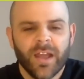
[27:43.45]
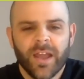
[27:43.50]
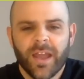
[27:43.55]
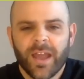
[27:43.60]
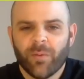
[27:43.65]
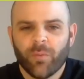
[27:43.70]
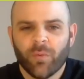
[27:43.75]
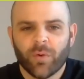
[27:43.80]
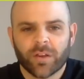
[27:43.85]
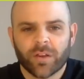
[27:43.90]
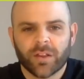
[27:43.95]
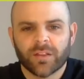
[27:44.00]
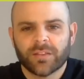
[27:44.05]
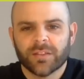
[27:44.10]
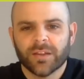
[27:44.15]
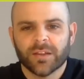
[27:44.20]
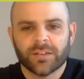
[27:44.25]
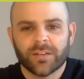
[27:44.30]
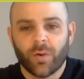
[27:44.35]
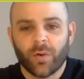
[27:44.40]
and one of the
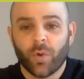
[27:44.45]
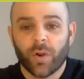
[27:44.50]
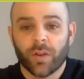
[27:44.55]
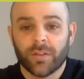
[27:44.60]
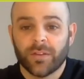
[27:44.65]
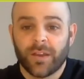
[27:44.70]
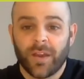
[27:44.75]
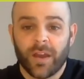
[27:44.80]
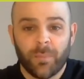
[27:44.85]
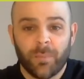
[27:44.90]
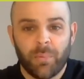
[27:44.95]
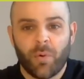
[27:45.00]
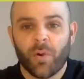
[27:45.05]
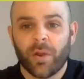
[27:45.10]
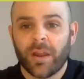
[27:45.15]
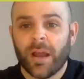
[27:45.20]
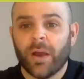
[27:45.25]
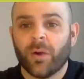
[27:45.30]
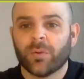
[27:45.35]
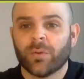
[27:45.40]
things I wanted to kind of
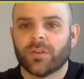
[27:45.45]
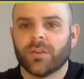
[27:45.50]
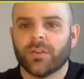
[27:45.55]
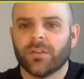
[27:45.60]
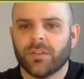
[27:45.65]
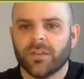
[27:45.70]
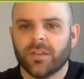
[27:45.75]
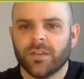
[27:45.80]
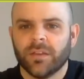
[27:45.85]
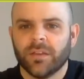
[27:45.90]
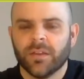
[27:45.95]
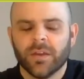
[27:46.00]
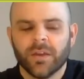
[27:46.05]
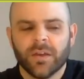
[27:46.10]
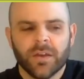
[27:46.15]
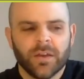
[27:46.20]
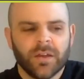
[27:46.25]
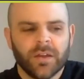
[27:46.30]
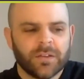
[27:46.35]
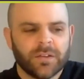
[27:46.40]
point out to the
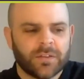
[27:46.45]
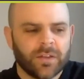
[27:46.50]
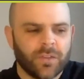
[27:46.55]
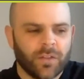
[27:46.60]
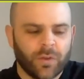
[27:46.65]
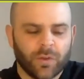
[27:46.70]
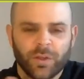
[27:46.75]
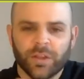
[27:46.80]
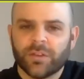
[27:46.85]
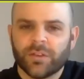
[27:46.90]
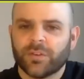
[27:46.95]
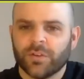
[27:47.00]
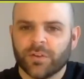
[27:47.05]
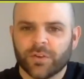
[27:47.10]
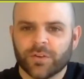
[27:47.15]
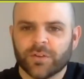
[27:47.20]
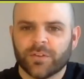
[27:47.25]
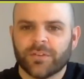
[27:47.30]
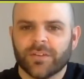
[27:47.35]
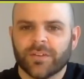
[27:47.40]

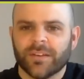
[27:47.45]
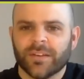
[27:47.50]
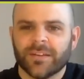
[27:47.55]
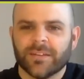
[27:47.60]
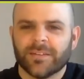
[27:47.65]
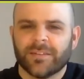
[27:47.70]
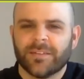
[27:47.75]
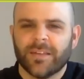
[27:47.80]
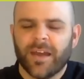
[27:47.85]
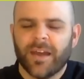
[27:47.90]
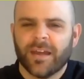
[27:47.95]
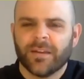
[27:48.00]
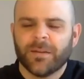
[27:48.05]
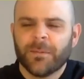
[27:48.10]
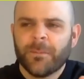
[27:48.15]
listeners is that